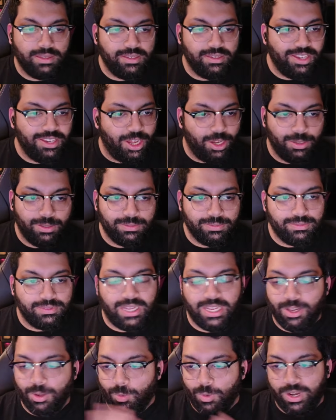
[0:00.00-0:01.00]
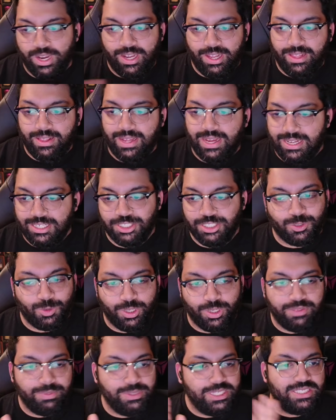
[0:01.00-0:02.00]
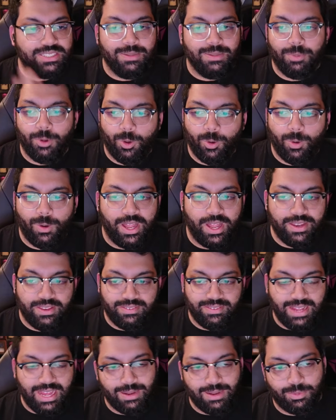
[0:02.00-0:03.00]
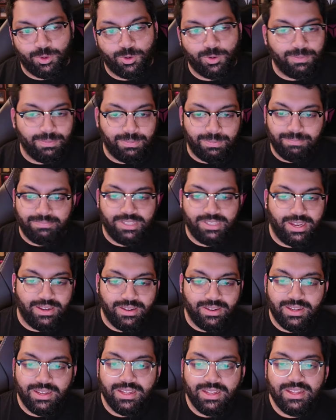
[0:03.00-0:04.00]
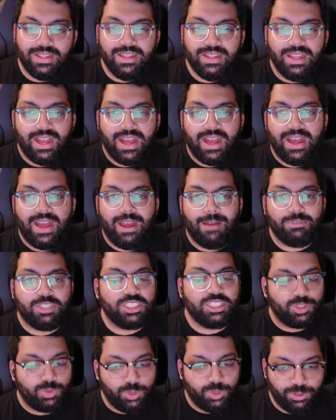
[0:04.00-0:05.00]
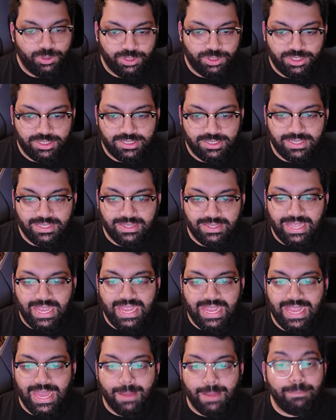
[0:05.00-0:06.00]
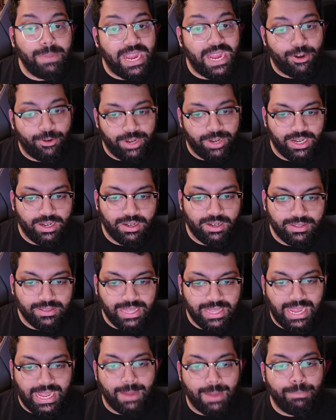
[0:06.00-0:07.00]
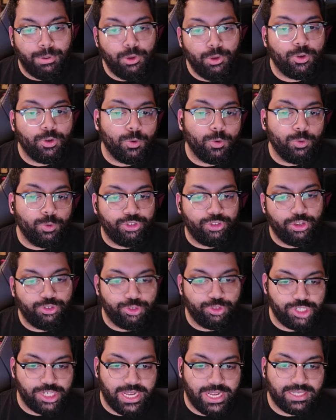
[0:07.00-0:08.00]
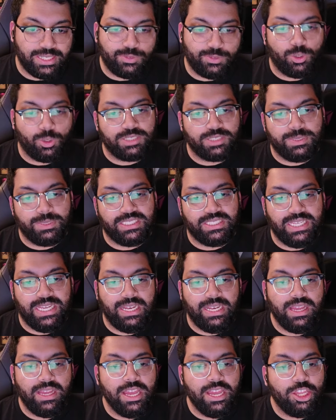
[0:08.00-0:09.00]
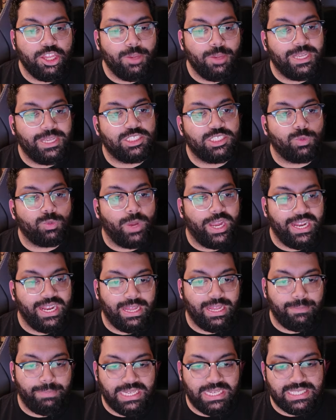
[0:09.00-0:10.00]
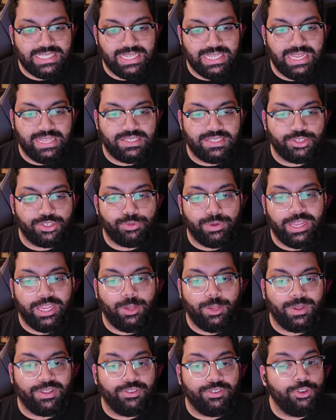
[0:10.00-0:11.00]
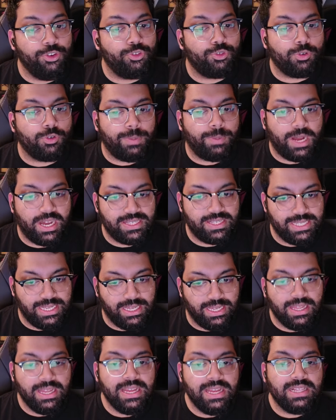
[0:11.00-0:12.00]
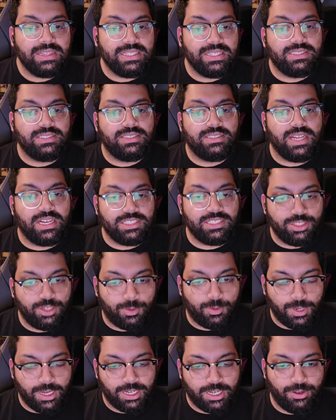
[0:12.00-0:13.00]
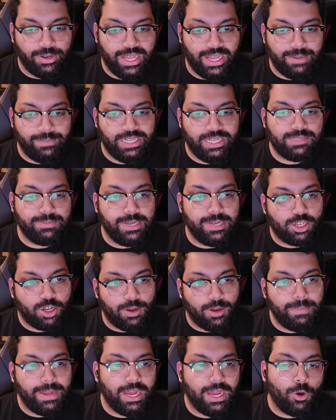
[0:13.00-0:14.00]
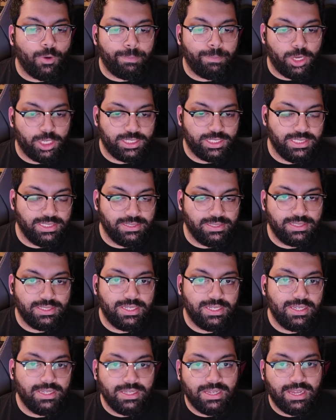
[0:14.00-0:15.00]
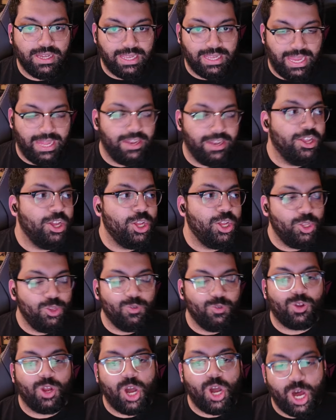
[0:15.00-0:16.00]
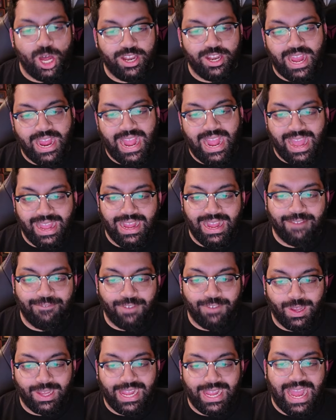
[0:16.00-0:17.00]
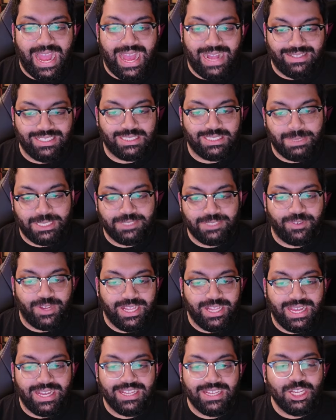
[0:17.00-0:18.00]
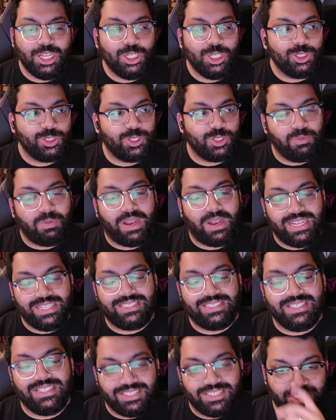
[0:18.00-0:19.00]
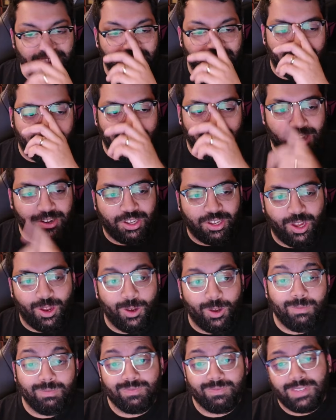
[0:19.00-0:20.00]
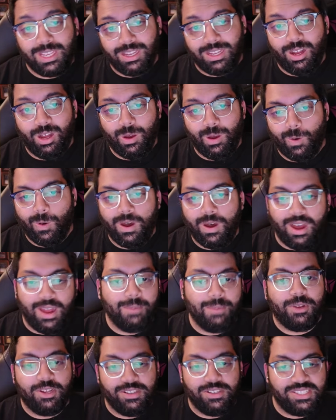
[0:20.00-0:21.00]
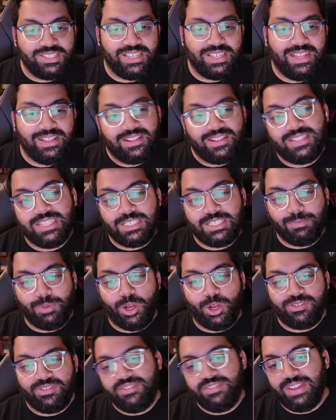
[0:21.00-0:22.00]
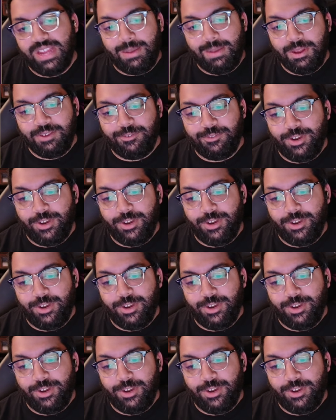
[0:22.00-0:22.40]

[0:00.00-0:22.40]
No, I don't want any of that. I just want it to be simple, understandable, done. The Swoos, they get Bearing. They get a boon on all social checks. Once per scene, you may sway an NPC to treat you as a neutral party. This does not work on enemies mid-combat or bosses. Again, you can't... I felt like I had to specify that, so players didn't just turn around and go, oh, I'm going to say that this boss is now my